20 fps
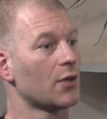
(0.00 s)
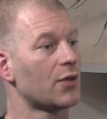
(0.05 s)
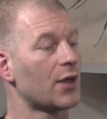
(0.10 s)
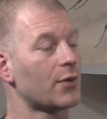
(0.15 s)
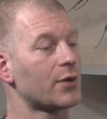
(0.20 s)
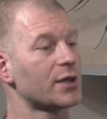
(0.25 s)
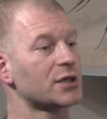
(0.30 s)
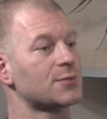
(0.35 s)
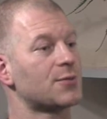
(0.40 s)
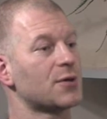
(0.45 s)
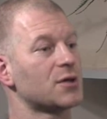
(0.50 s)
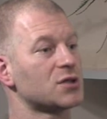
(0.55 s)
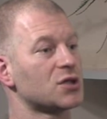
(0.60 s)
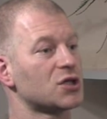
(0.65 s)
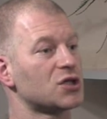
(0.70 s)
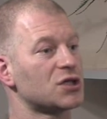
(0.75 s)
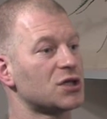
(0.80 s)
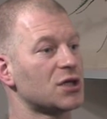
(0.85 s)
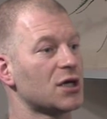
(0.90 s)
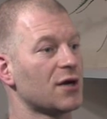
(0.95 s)
they would experience a
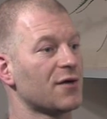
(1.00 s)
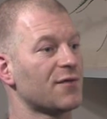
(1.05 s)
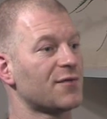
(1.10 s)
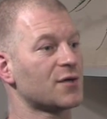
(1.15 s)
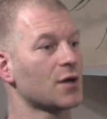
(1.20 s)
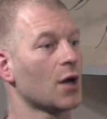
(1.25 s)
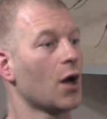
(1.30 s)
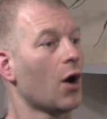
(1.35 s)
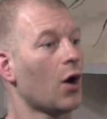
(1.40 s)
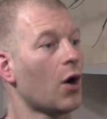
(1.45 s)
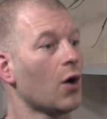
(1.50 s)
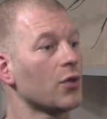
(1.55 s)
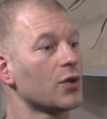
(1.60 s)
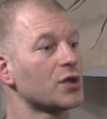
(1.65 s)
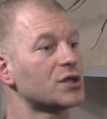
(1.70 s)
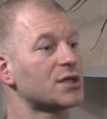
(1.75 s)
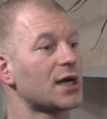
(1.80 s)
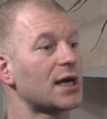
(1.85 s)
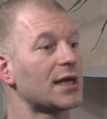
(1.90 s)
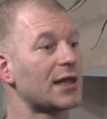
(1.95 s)
shift on
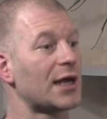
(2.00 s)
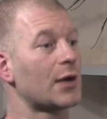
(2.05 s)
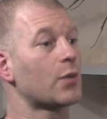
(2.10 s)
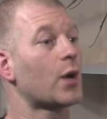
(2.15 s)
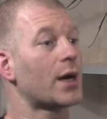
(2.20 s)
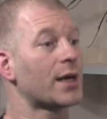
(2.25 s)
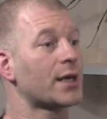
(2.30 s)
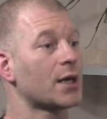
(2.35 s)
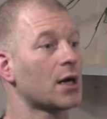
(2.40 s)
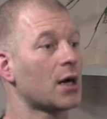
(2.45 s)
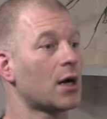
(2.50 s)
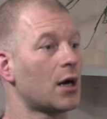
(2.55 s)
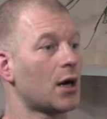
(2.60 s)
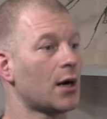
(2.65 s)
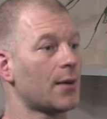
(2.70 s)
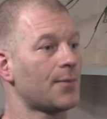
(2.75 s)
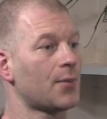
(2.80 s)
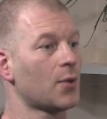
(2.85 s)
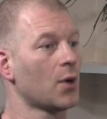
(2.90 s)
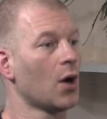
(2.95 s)
the day they wake
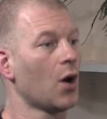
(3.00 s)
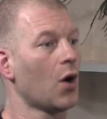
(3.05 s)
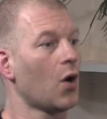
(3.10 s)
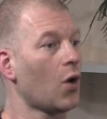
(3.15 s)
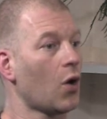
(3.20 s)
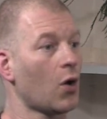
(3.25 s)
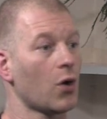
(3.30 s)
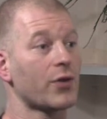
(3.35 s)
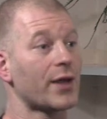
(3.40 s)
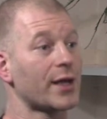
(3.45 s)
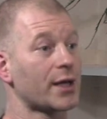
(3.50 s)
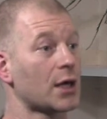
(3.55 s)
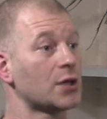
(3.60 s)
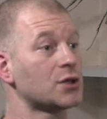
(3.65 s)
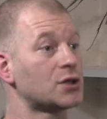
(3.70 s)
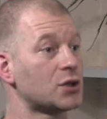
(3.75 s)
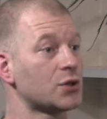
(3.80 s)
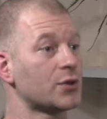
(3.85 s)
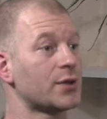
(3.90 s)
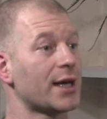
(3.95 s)
up or they go
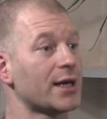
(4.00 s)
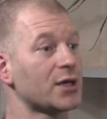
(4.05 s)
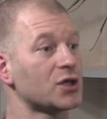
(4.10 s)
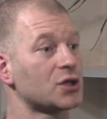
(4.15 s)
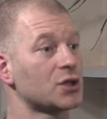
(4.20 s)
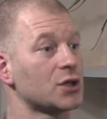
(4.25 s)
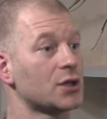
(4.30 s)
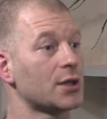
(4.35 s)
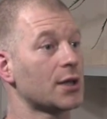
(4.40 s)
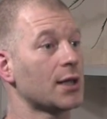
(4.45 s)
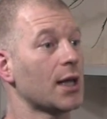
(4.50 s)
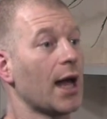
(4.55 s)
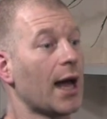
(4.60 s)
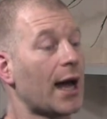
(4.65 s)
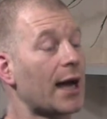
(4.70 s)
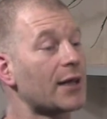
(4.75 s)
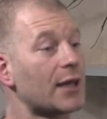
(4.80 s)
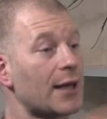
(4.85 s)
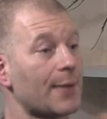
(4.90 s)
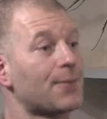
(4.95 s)
to do an action
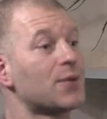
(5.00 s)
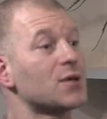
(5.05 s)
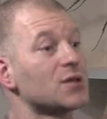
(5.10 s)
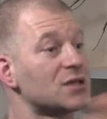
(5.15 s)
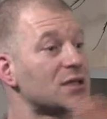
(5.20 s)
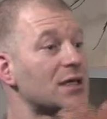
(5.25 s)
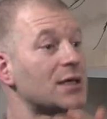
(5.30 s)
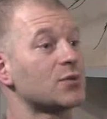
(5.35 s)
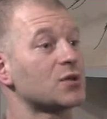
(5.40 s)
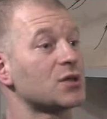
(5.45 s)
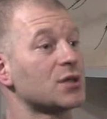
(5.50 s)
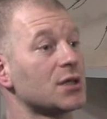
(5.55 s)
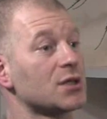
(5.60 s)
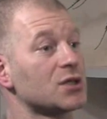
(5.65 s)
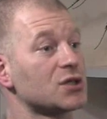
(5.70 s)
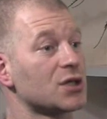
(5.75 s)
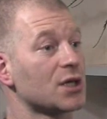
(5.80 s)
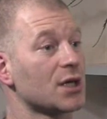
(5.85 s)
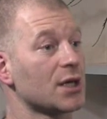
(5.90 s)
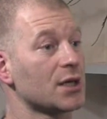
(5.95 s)
and their perception
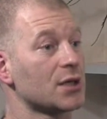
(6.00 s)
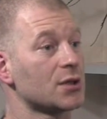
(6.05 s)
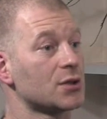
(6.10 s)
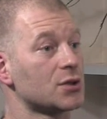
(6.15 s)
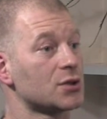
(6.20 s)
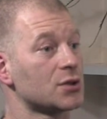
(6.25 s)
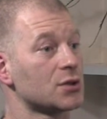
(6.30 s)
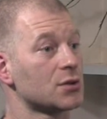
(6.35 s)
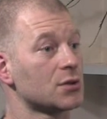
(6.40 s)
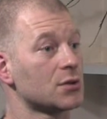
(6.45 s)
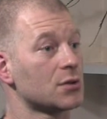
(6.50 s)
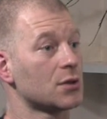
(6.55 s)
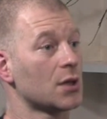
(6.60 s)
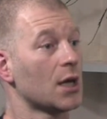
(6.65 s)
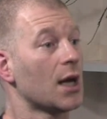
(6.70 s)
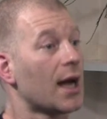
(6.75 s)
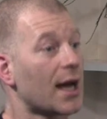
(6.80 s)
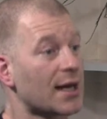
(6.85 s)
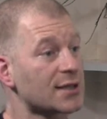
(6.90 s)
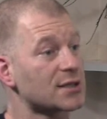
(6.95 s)
has changed.
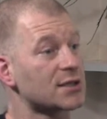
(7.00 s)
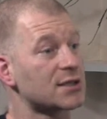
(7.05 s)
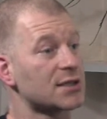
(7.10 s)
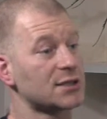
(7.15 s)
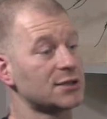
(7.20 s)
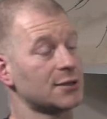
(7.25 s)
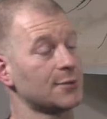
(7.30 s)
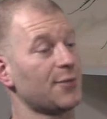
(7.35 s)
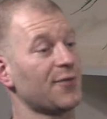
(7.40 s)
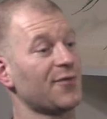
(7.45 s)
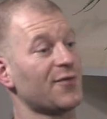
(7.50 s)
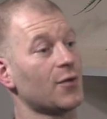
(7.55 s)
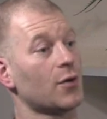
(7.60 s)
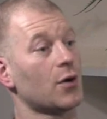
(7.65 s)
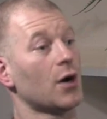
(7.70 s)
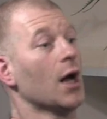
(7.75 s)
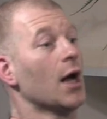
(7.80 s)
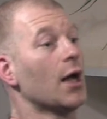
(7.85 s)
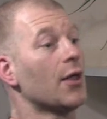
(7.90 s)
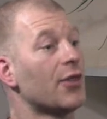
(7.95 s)
As I said to you
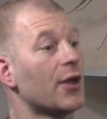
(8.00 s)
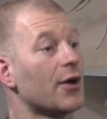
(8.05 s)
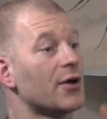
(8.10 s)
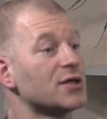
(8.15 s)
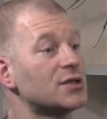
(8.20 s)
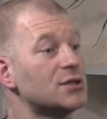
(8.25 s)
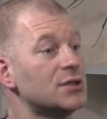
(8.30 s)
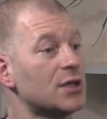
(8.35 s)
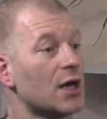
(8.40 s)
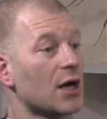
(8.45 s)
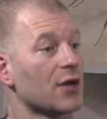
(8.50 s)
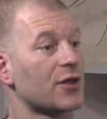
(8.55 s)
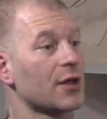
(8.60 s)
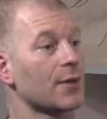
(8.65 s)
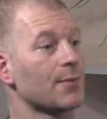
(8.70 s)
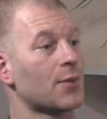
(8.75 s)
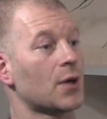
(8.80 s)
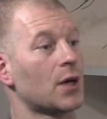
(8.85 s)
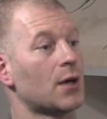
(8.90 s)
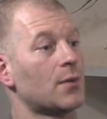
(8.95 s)
before, there is
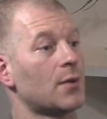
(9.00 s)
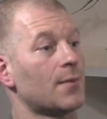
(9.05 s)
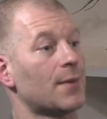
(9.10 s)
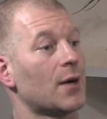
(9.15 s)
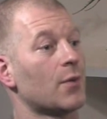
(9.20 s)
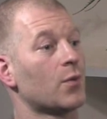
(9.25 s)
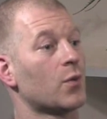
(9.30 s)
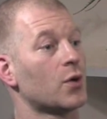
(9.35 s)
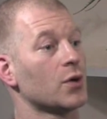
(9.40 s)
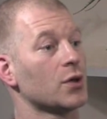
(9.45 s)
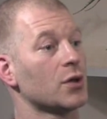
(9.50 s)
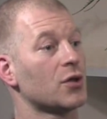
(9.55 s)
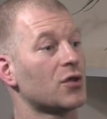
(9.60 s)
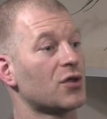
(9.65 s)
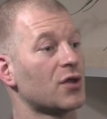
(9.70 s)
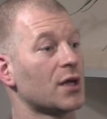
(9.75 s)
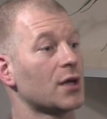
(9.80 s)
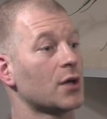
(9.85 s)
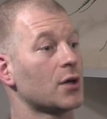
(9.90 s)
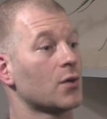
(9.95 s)
nothing permanent about what you
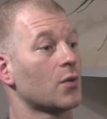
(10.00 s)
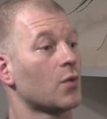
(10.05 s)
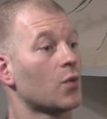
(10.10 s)
think,